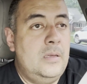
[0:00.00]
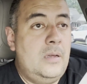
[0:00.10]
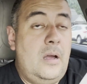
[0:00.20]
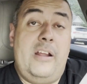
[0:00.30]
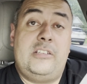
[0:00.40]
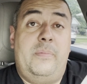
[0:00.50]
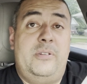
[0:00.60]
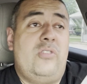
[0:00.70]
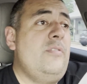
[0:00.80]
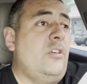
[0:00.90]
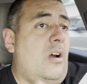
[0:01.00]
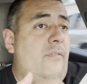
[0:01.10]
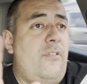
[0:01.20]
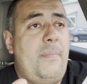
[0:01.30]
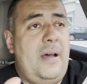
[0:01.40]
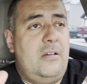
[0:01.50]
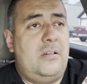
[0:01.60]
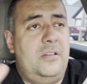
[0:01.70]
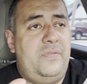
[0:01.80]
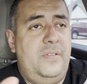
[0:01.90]
All right, so I've been driving the car for about a
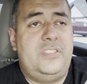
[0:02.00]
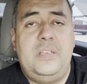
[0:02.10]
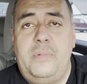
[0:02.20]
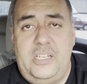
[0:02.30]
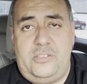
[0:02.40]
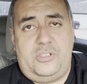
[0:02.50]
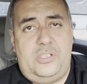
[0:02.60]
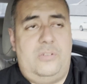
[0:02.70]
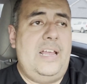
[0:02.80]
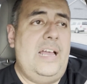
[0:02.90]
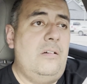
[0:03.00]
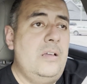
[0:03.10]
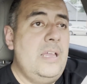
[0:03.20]
good 15 minutes or so now,